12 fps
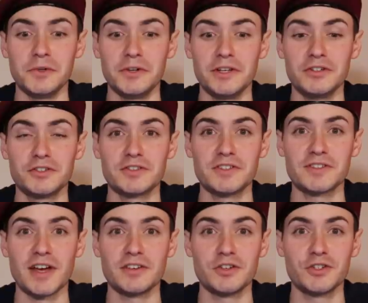or he just
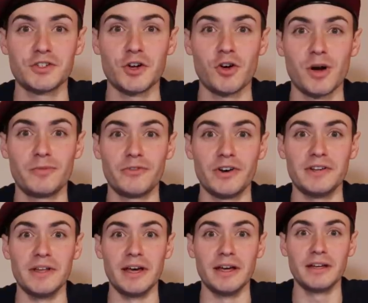decide to show up for
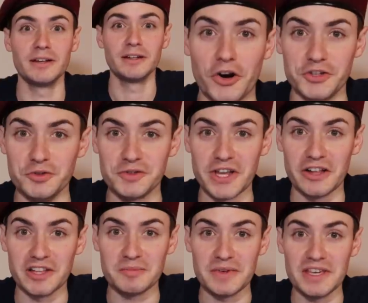a day. Are you
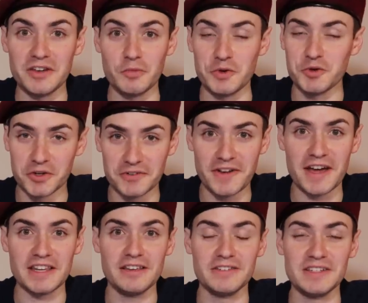telling me we could have
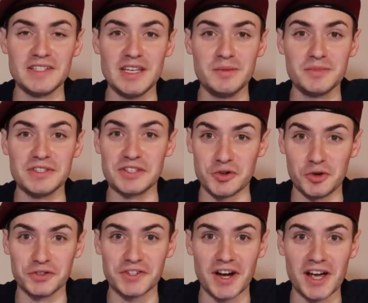had even teams this
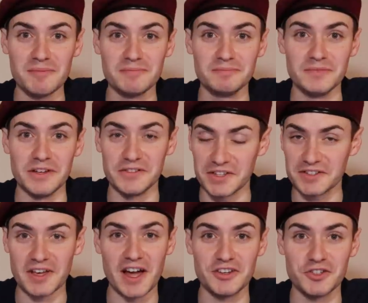whole time if this
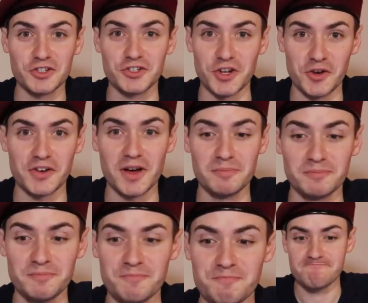guy just showed
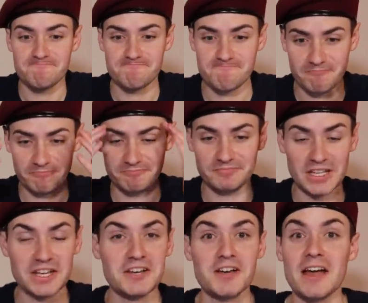up?
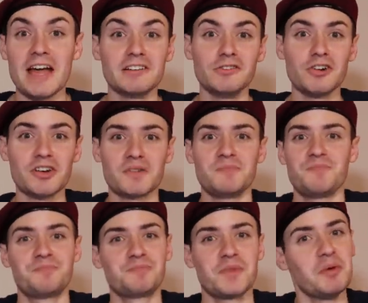Hey, look,
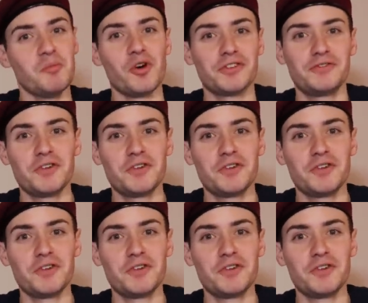more